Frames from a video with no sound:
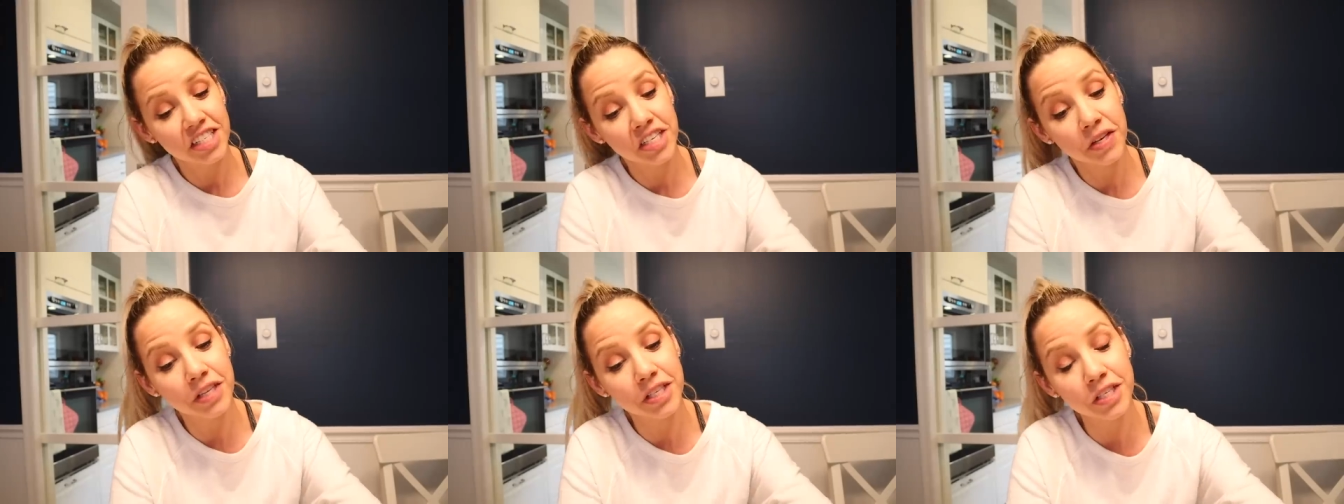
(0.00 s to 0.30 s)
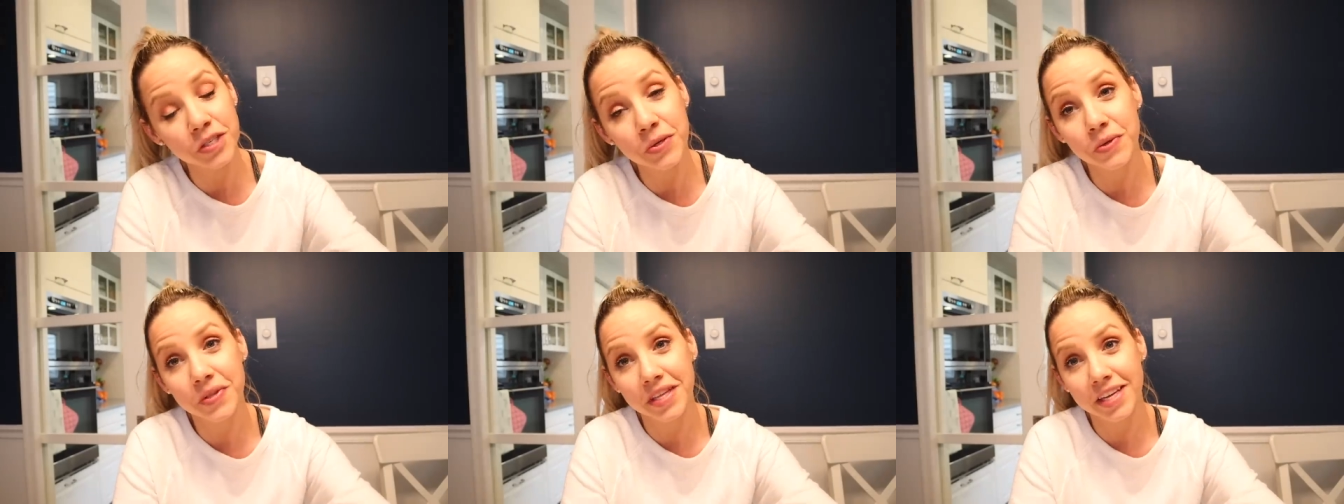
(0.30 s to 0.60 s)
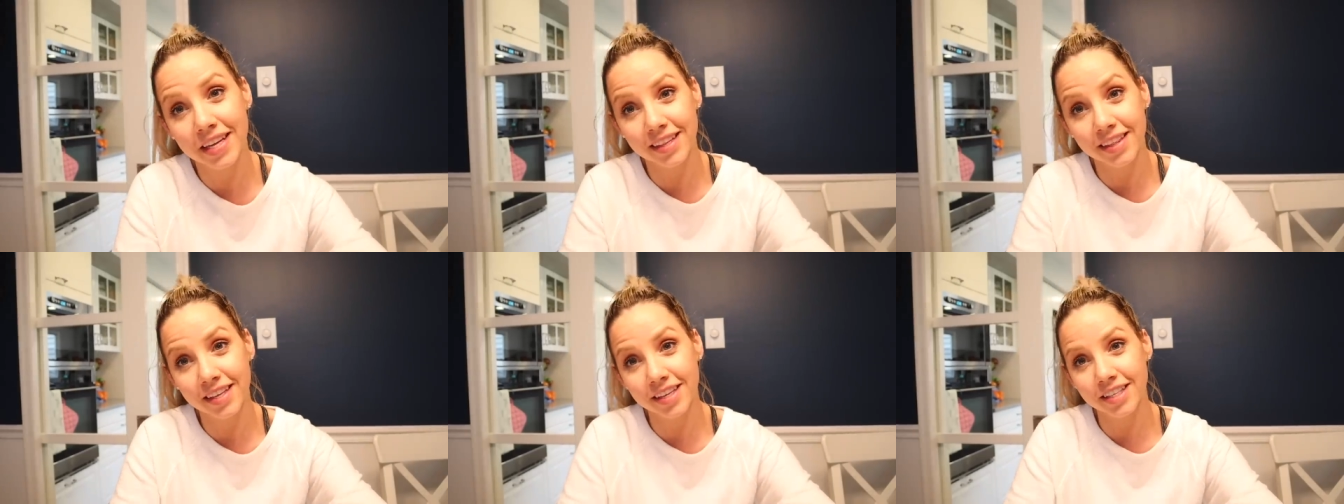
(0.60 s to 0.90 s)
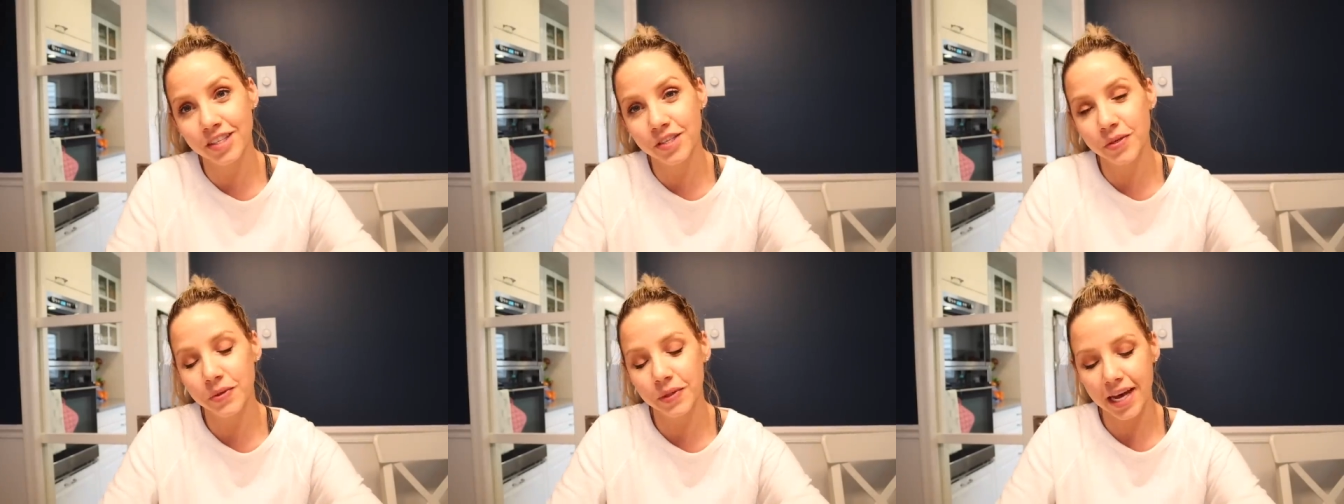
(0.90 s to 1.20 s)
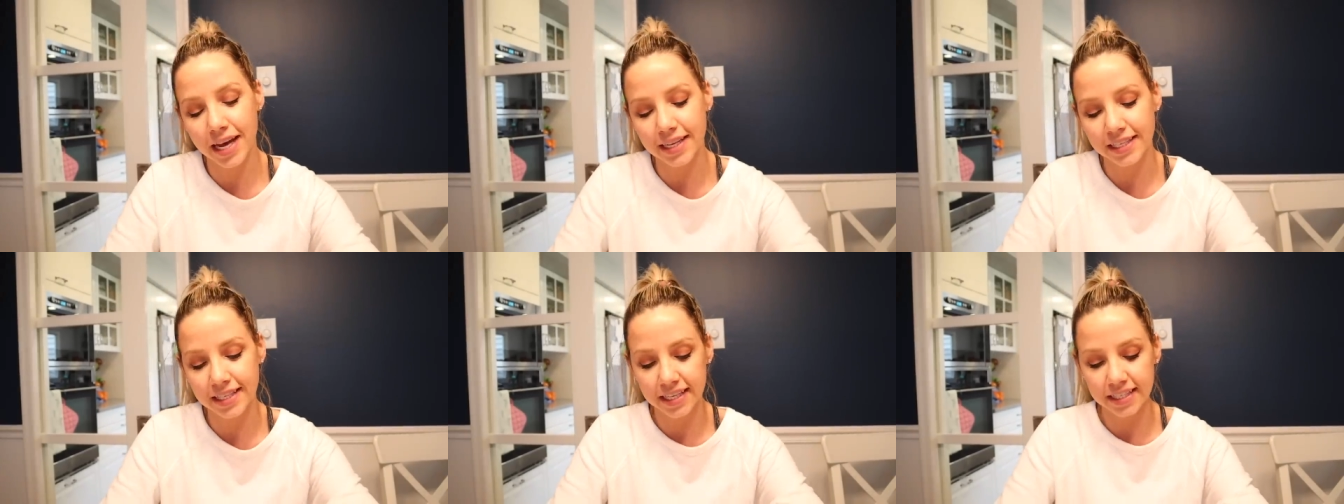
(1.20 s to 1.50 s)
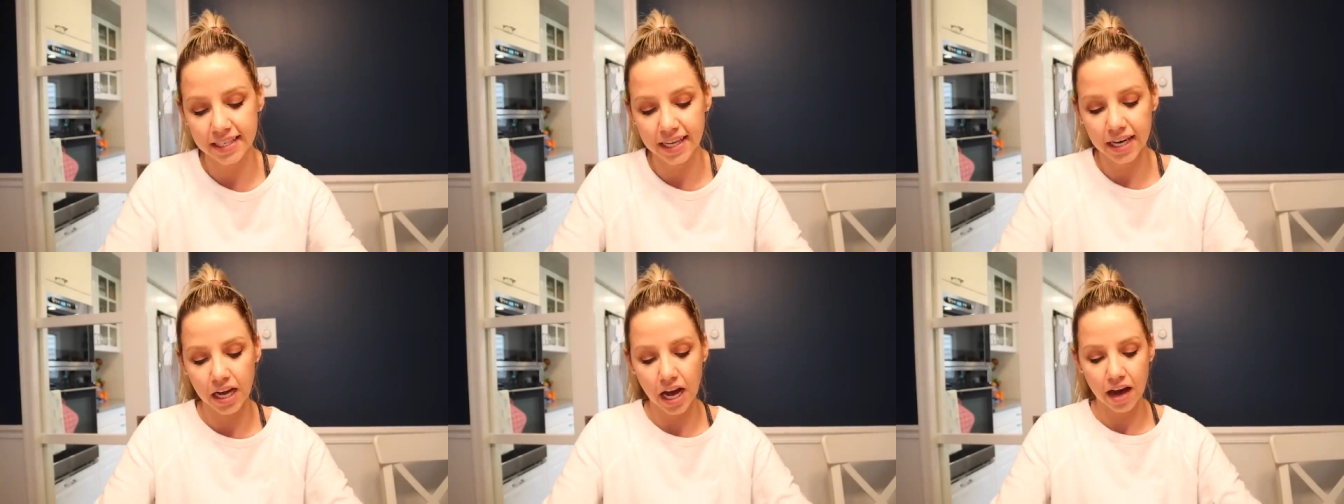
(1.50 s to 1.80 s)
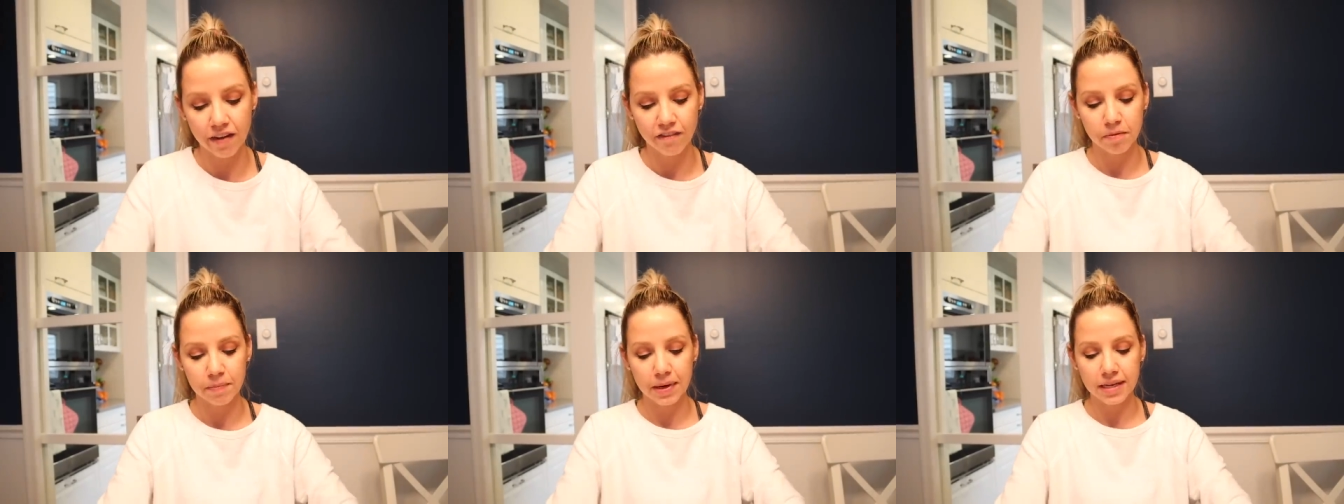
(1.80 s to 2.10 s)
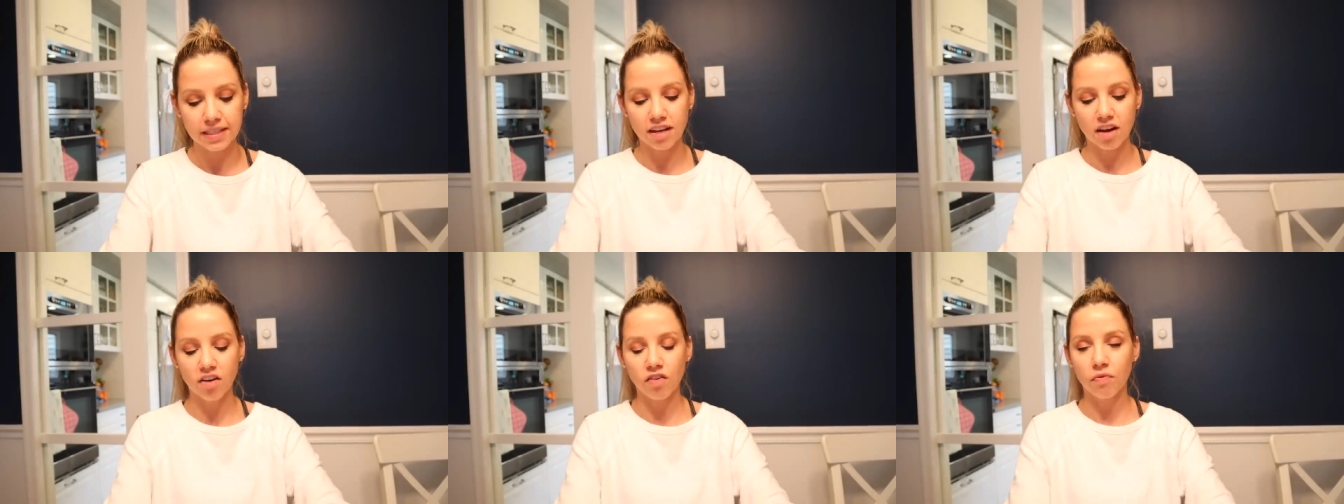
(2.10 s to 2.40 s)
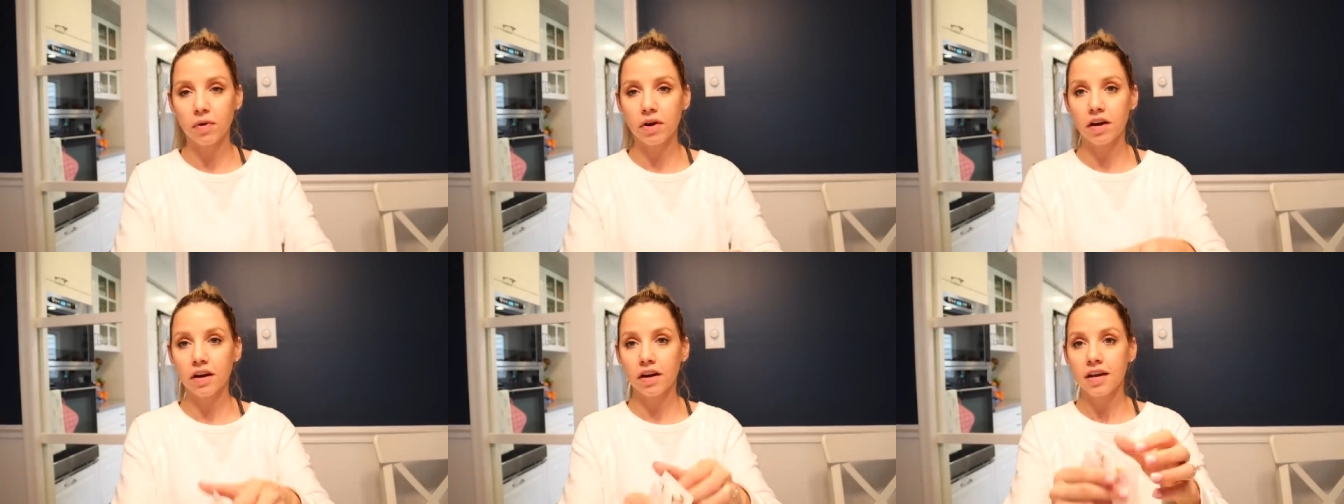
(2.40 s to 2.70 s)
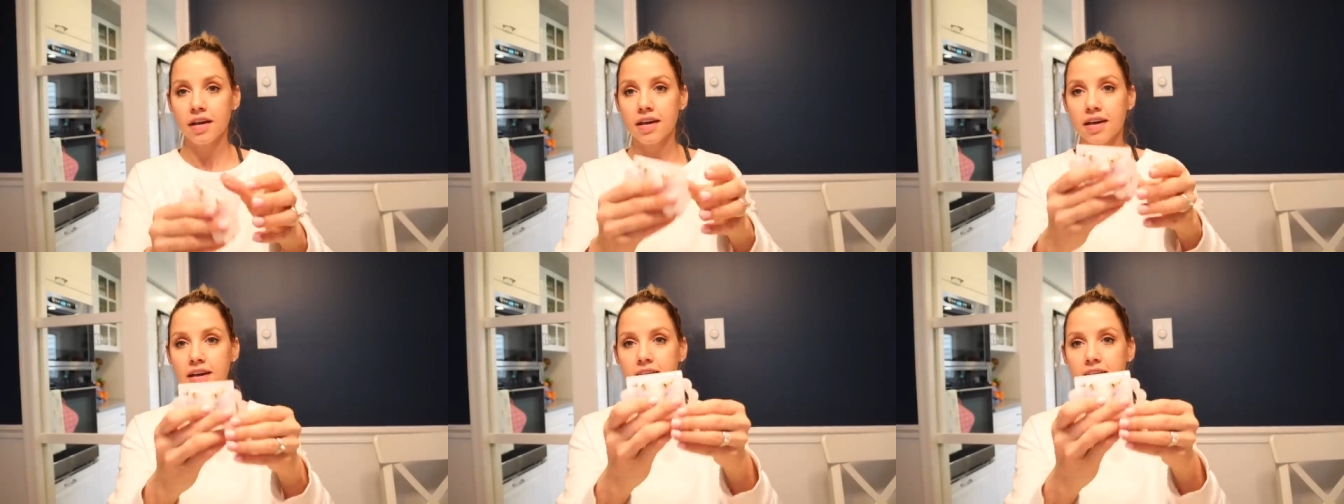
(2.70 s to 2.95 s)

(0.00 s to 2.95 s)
So the two, th the two last things that I got for myself were